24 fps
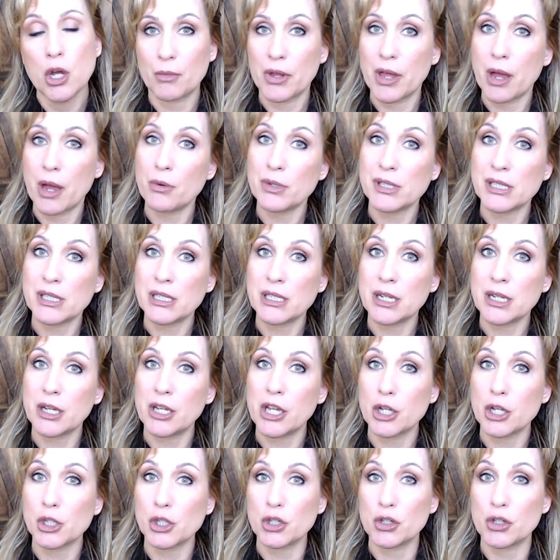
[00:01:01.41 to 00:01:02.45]
Well, that was until
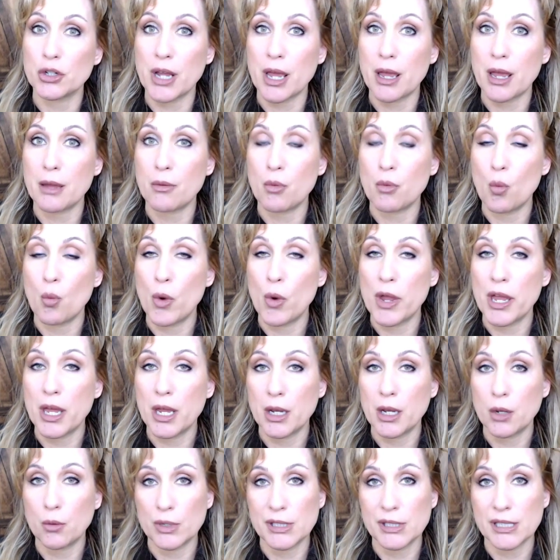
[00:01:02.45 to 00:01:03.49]
yesterday
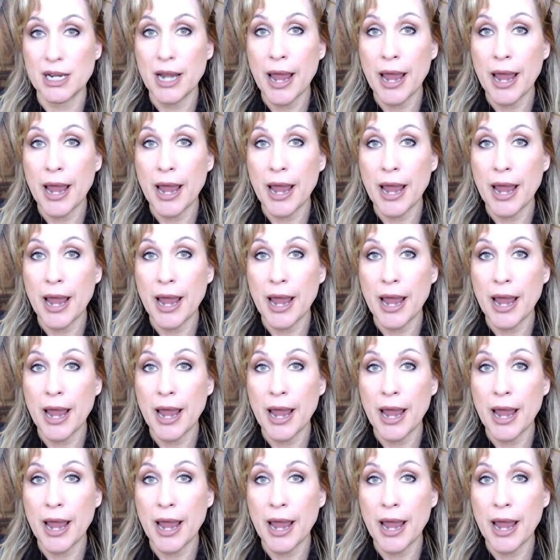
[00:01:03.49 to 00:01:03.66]
when it was